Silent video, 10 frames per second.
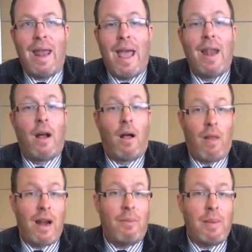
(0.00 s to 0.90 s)
And, and a
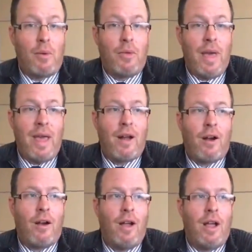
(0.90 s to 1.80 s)
lot of people
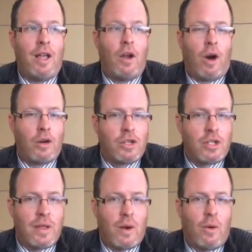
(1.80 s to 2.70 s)
there, you know,
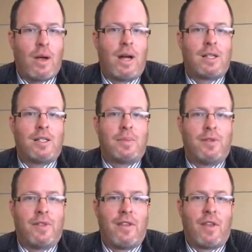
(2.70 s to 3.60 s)
understood that whole concept
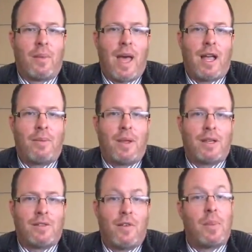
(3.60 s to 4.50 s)
of giving back
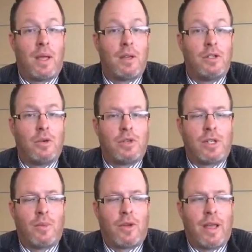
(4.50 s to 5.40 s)
because of it being a Jewish
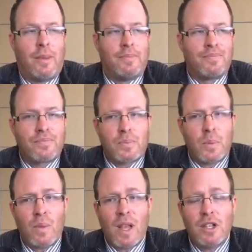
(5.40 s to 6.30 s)
summer camp. Mm -hmm.
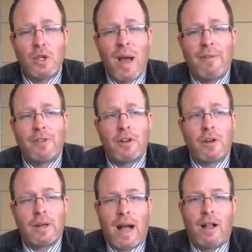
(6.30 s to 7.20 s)
So
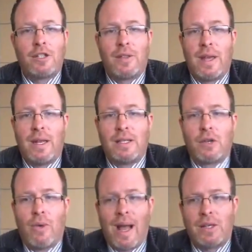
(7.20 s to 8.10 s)
after college and then
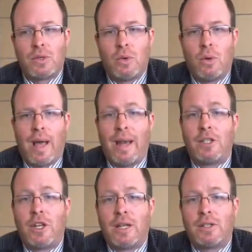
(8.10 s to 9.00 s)
into grad school, I had
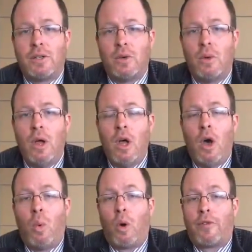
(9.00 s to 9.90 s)
a chance to
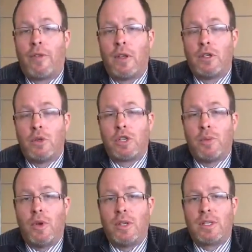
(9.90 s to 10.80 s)
work for the Jewish
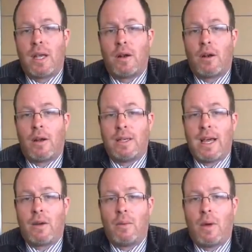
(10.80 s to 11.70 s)
Community Center and
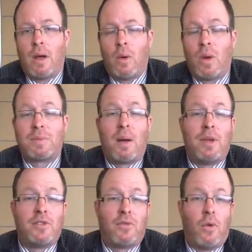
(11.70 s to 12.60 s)
down in uh, West Palm
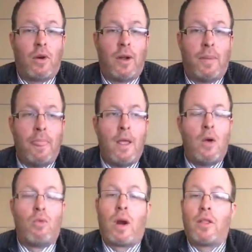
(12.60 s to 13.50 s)
Beach, Florida,
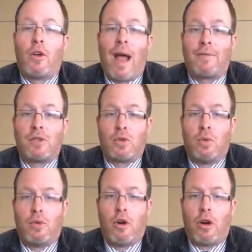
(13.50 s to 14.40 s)
running their after
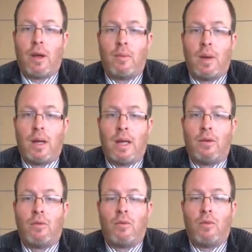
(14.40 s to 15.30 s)
school program
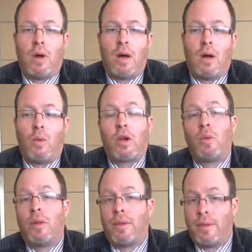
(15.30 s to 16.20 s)
and uh,
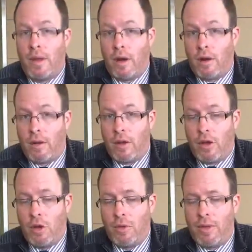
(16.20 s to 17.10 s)
working with their, their
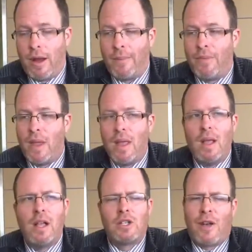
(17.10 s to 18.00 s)
youth there.
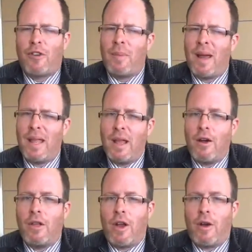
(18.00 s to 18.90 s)
So after about a
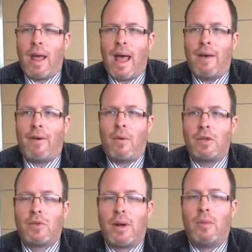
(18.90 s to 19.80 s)
year, year and a half, I
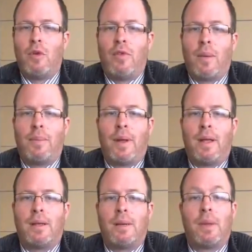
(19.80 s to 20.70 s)
was ready to move up
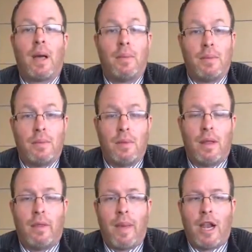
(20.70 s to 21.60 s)
and uh, become
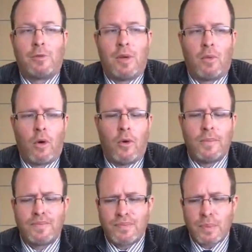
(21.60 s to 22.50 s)
in the management
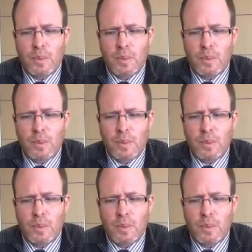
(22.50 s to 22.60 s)
role